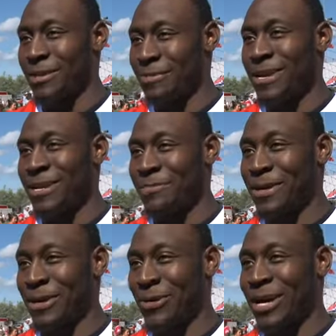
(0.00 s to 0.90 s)
Man, it'd
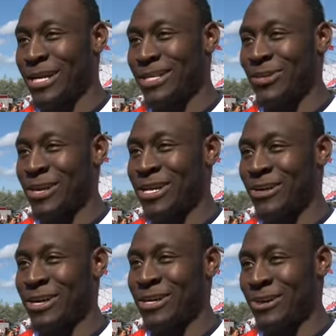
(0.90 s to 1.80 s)
be a great
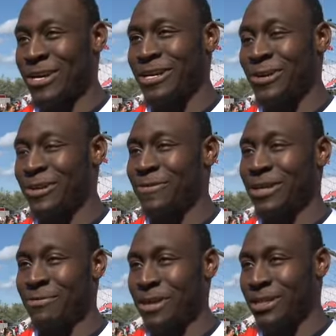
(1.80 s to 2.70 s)

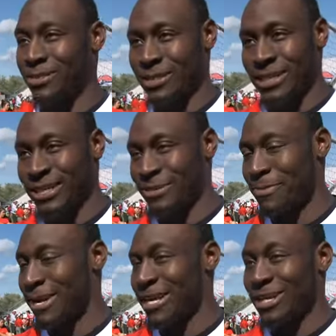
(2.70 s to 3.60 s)
feeling to make it through the season,
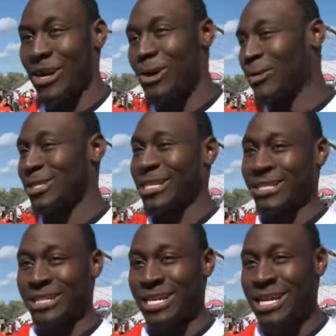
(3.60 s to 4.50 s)
man, the whole
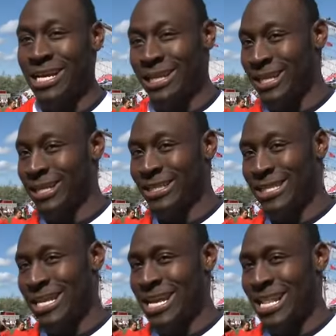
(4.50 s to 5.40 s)
season.
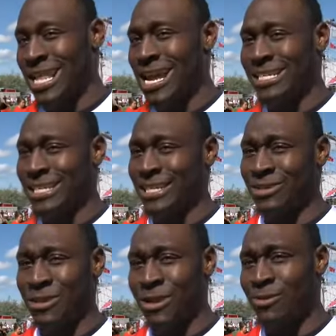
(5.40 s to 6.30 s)
Because last
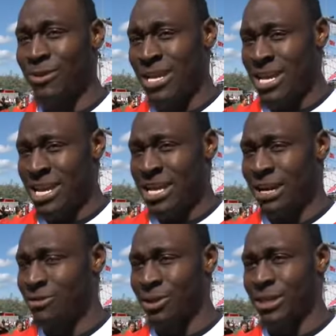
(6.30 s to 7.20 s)
season, you know,
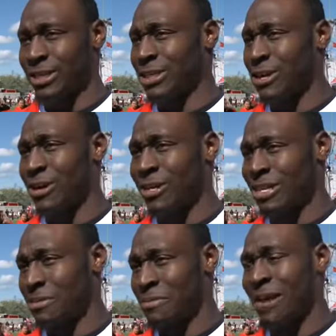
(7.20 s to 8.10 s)
got off to a good start.
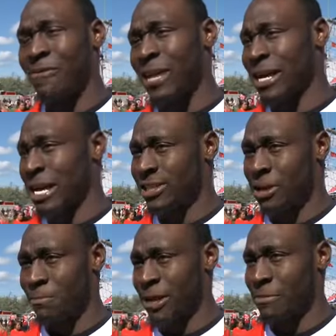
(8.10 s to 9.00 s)
But I feel like I didn't
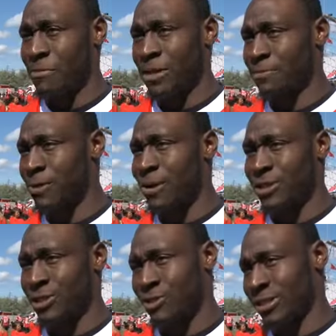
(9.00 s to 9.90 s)
start playing my best ball
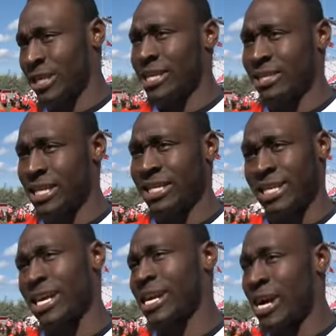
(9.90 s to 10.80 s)
until towards the end of the season,
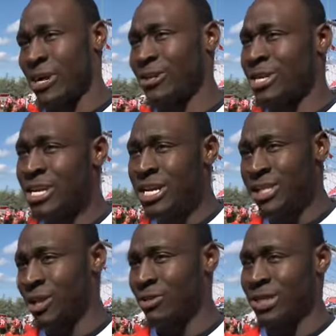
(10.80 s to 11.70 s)
then I got hurt.
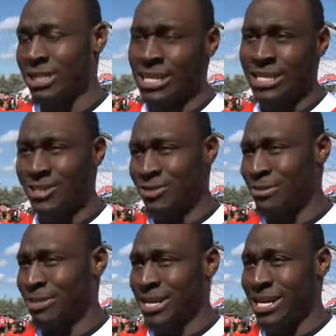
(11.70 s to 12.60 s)
So this season, you know
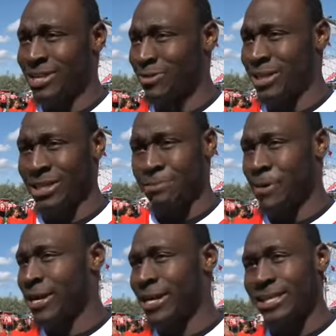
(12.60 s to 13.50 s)
what I'm saying, with the
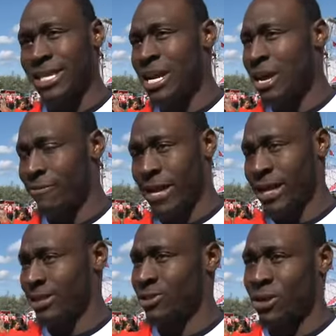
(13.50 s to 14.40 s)
experience, I feel
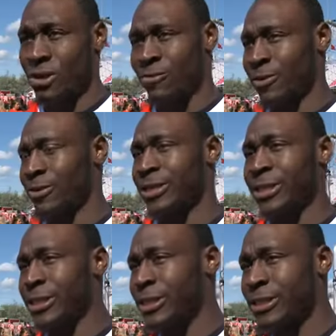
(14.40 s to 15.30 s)
like I can start off real
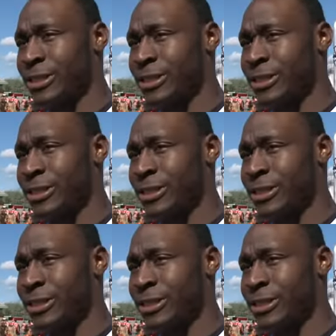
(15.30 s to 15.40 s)
good.